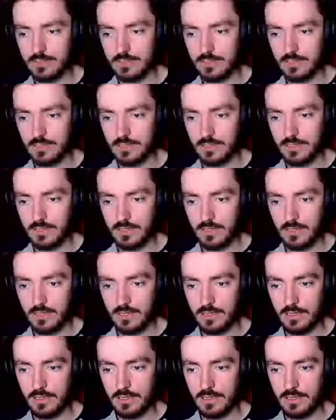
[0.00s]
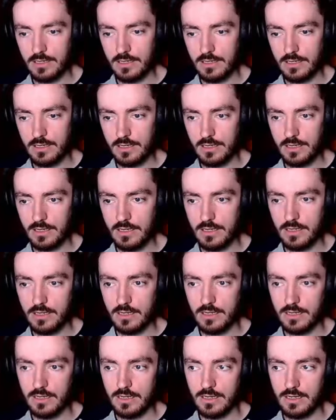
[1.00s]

(no one is talking)